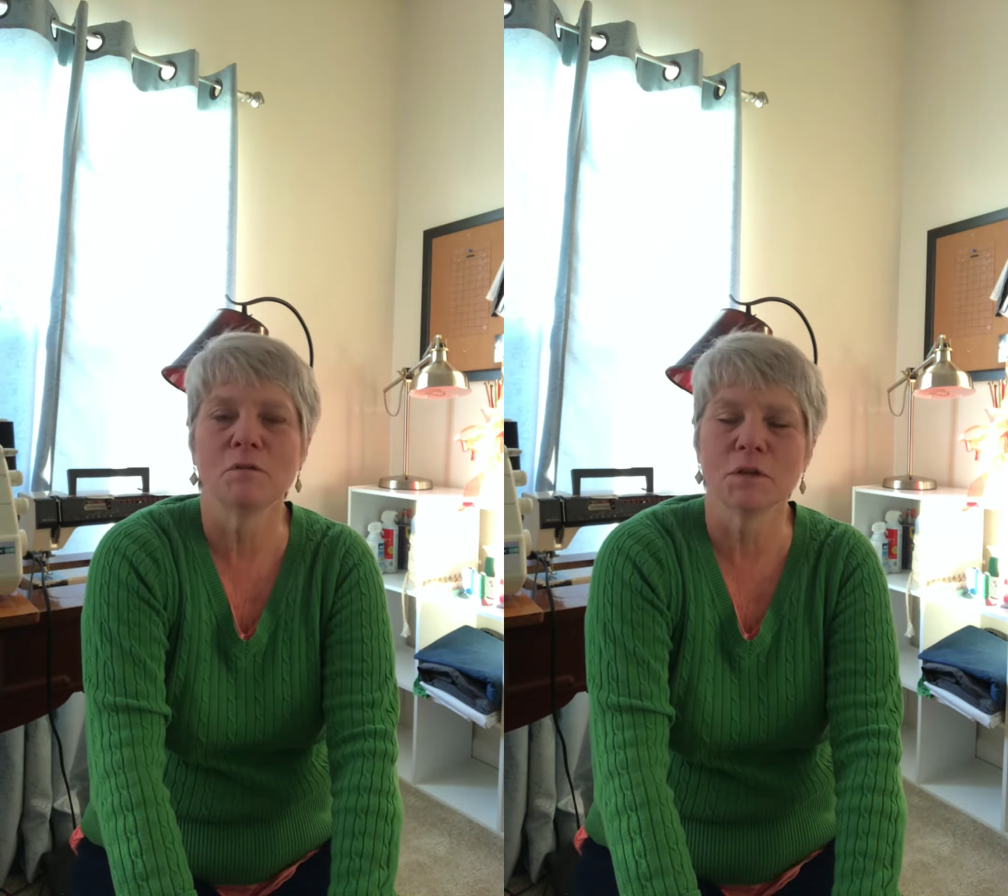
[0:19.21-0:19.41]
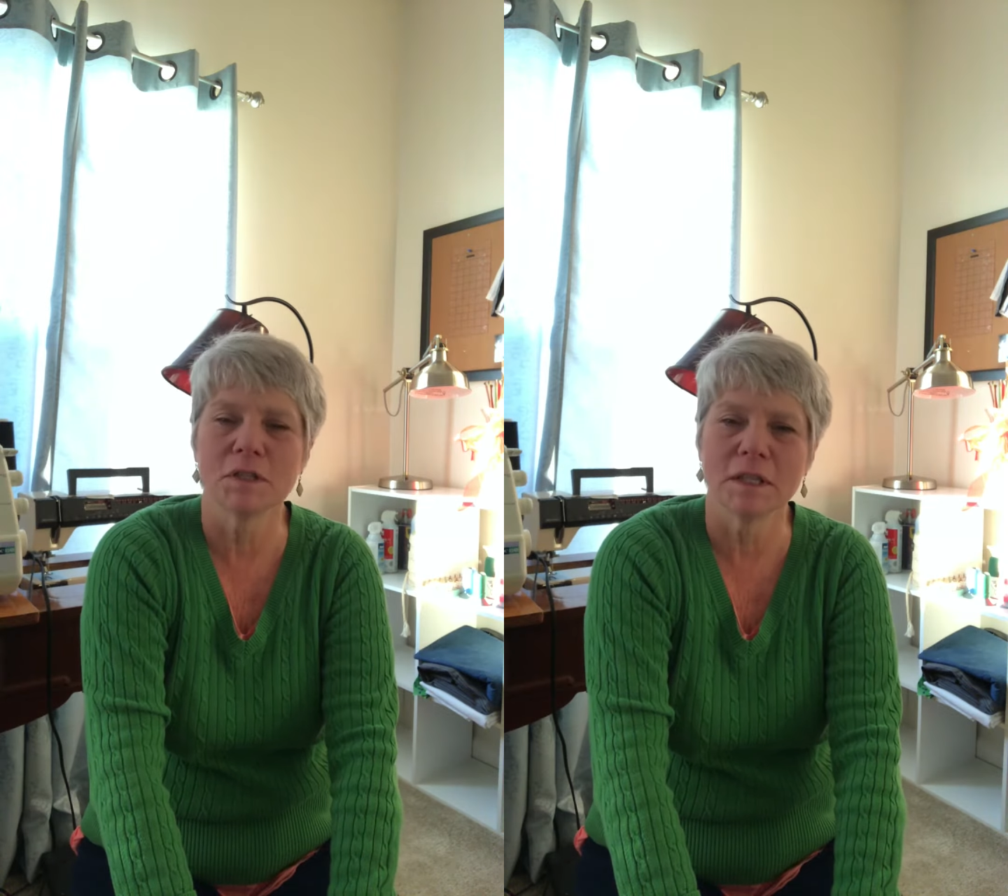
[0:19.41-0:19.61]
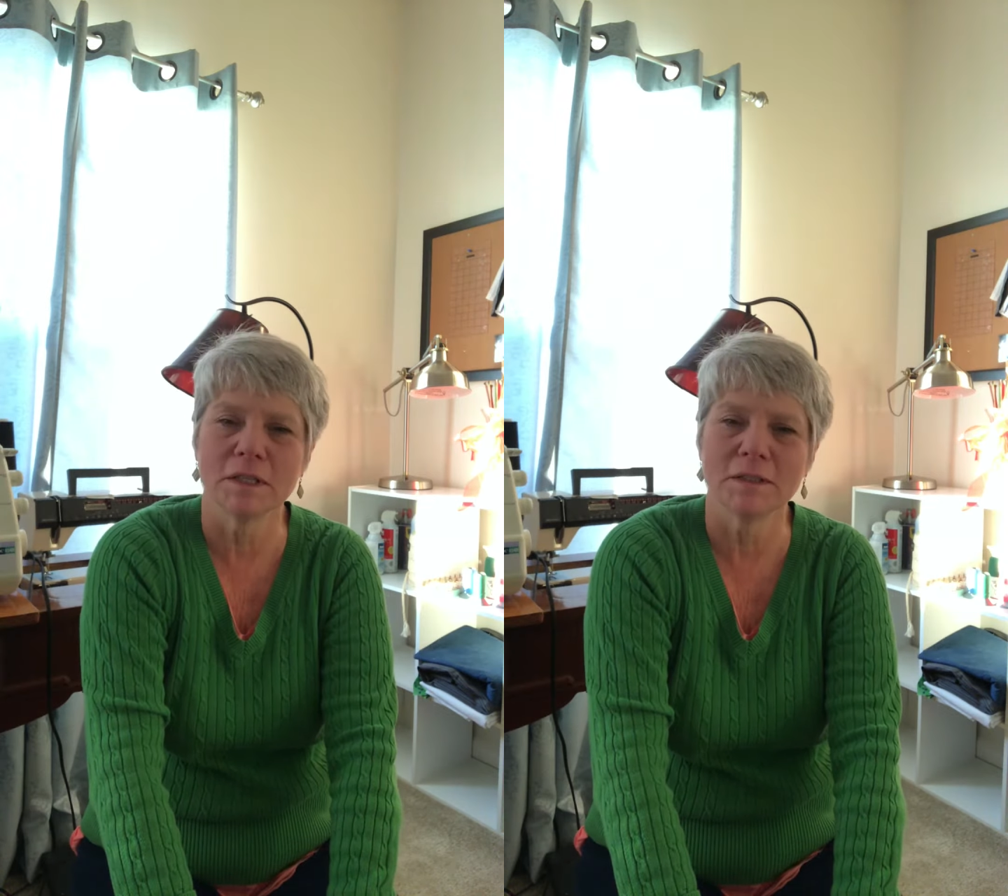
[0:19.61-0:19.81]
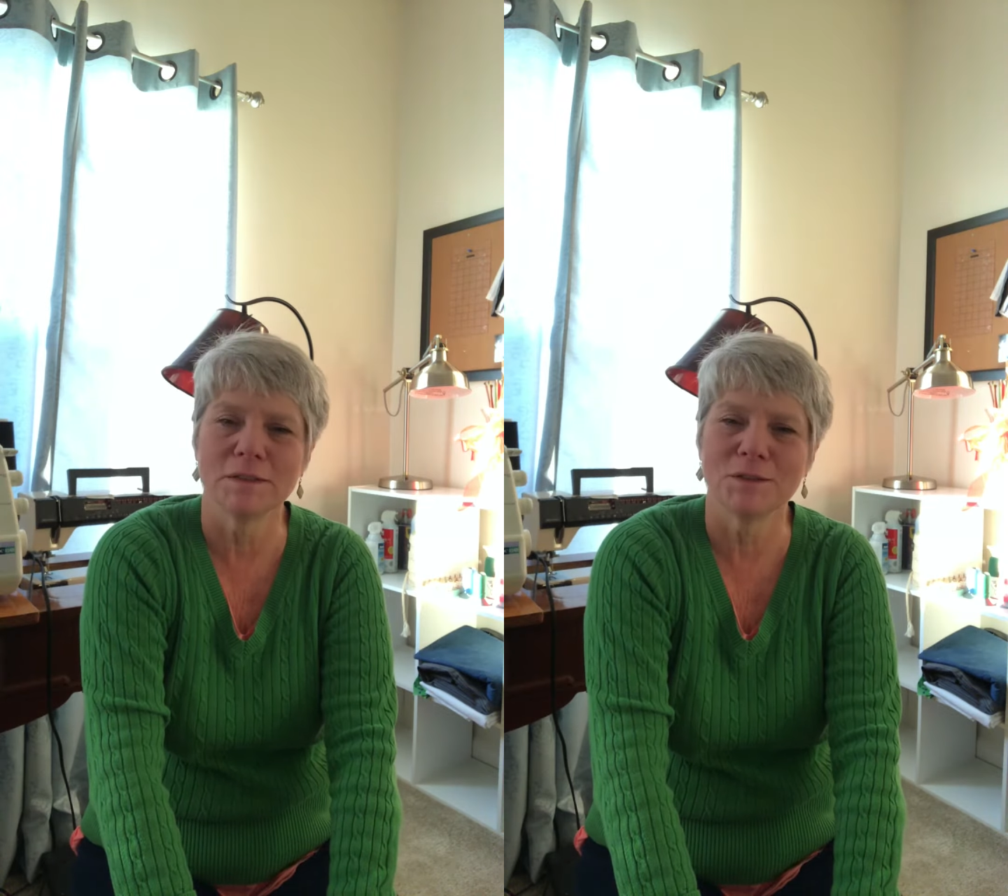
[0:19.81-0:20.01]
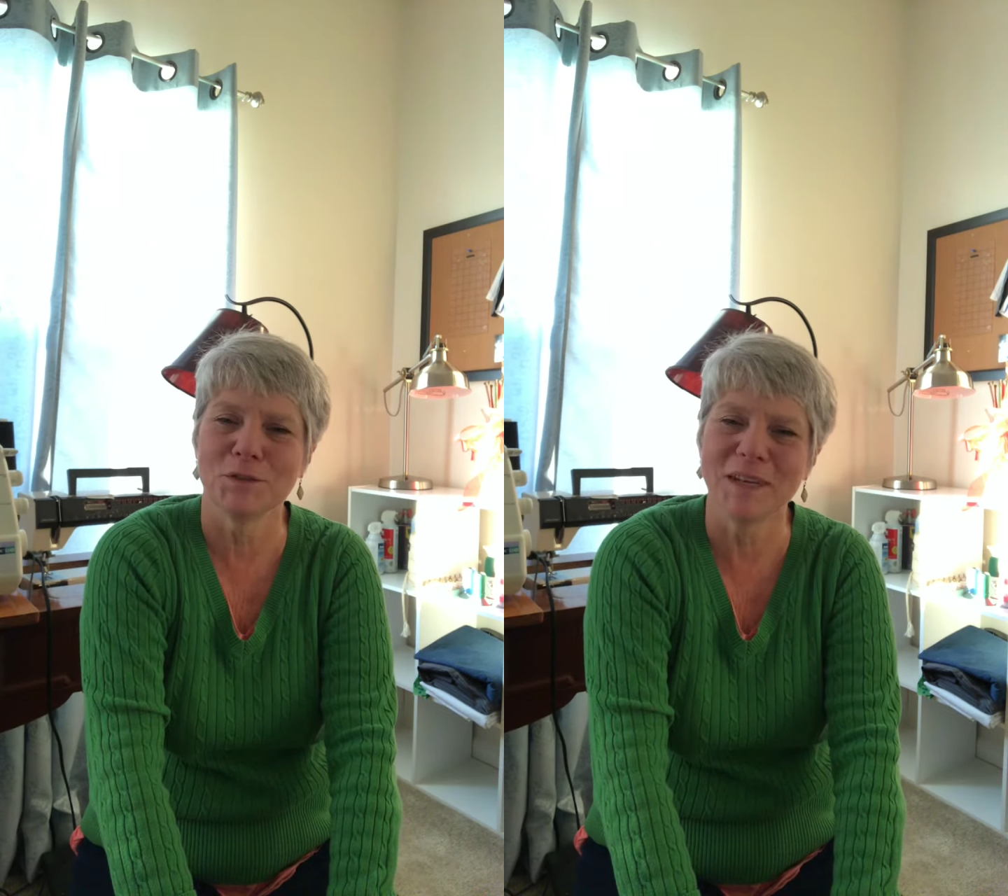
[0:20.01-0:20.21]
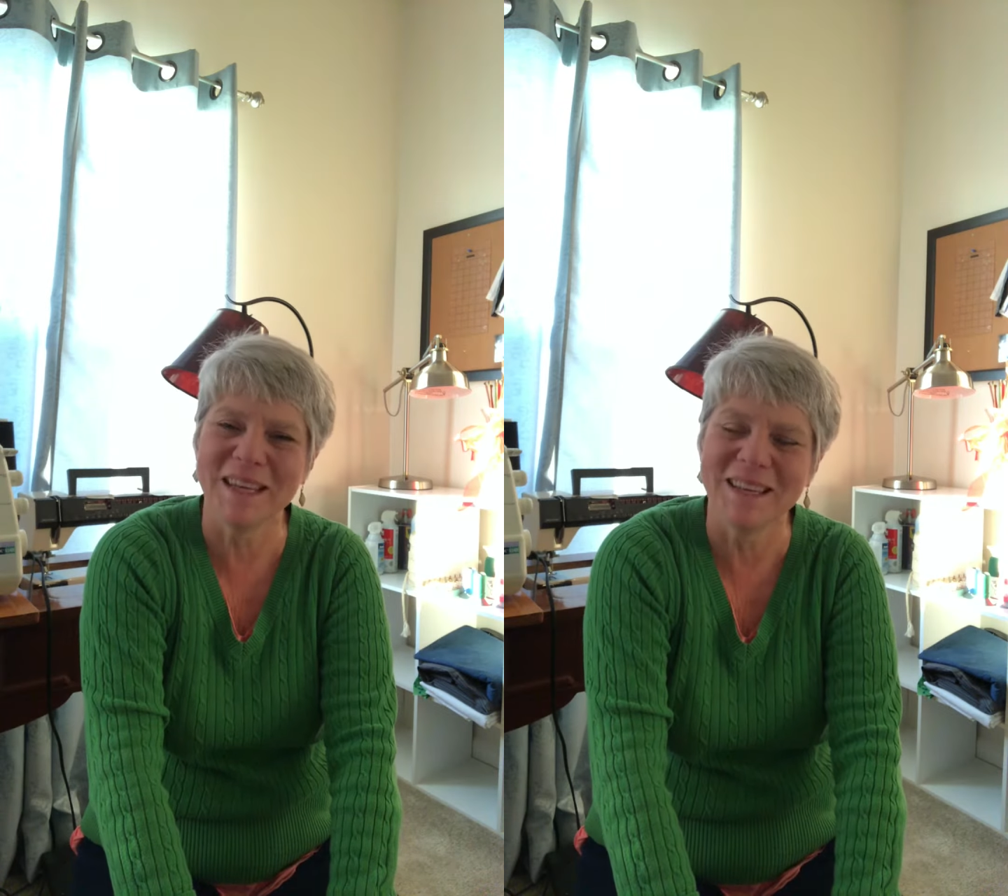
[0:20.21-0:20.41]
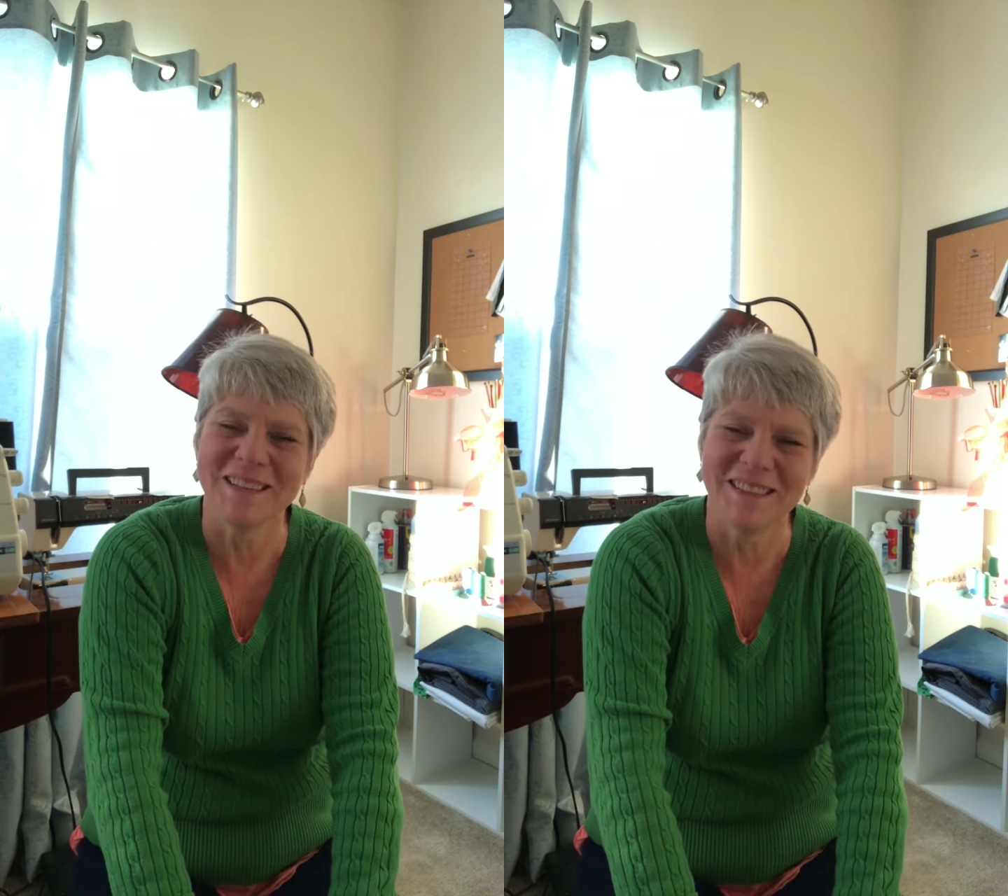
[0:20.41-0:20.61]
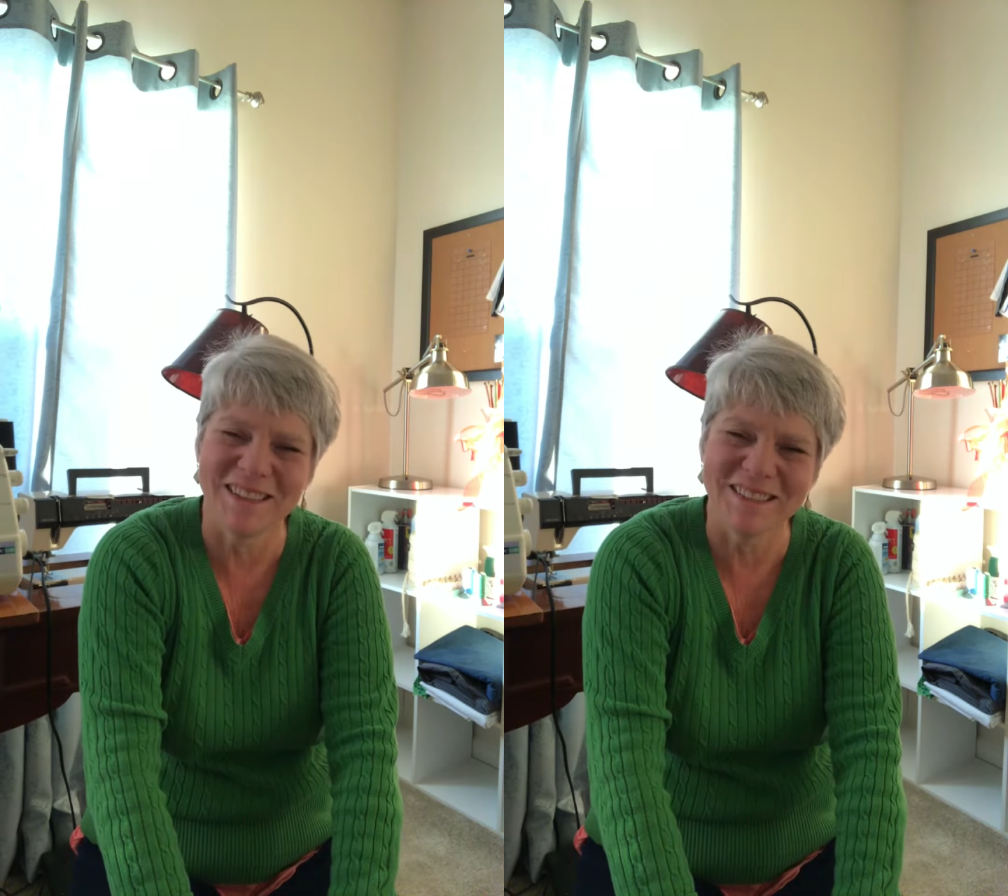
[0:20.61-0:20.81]
for 3
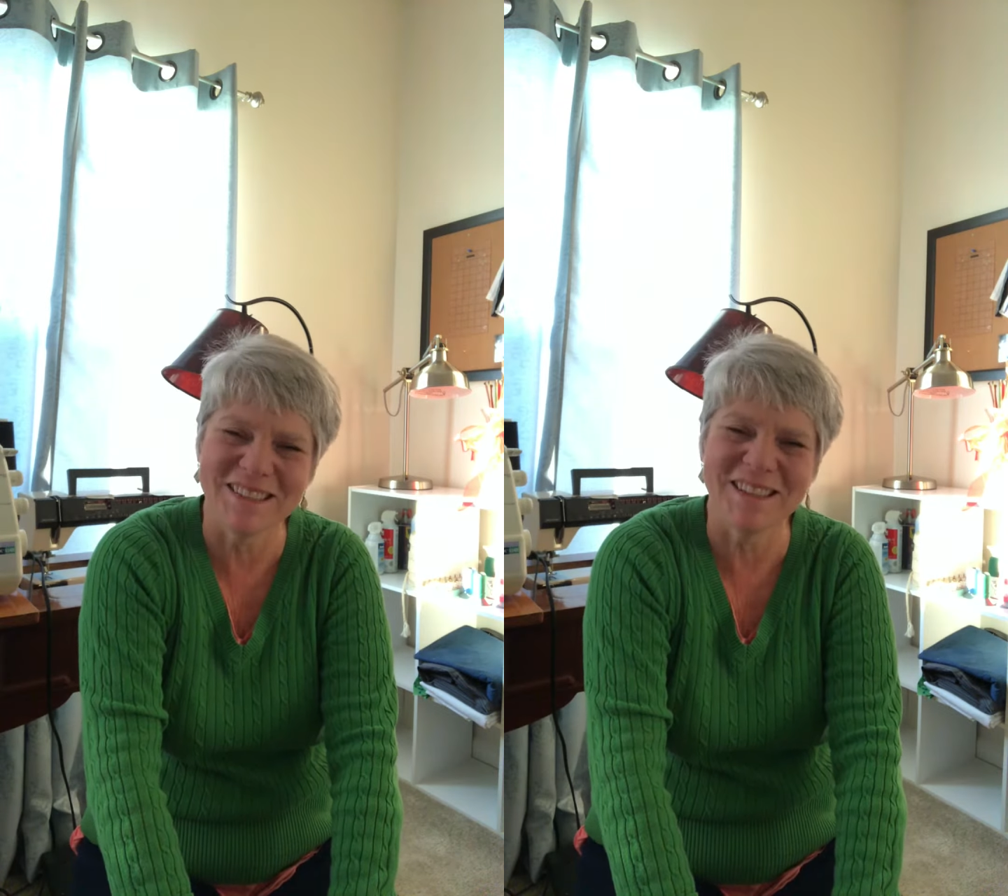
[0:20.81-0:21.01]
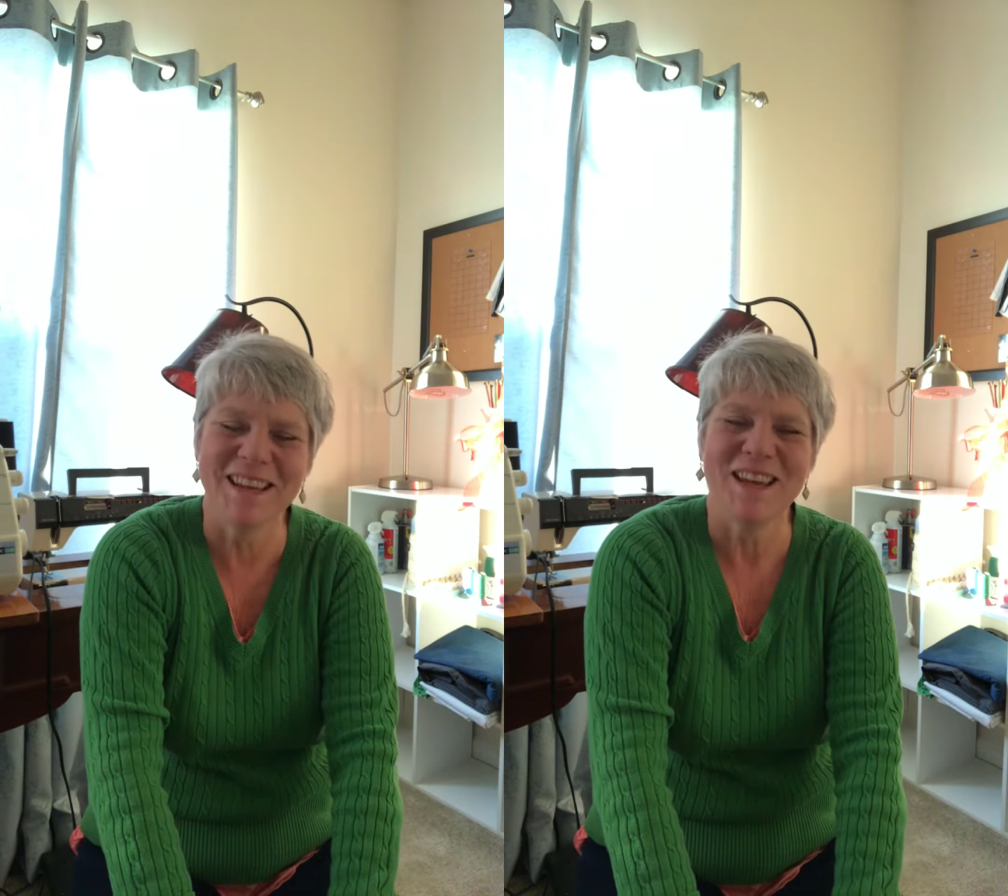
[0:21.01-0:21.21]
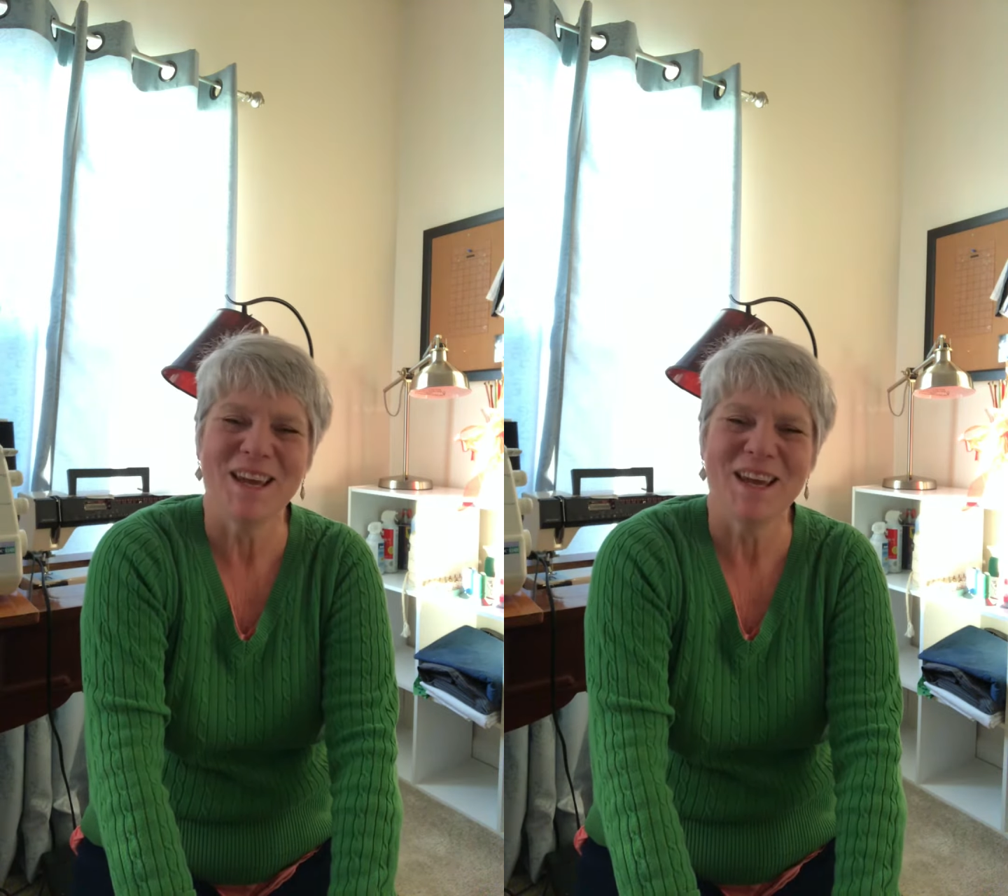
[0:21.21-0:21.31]
years,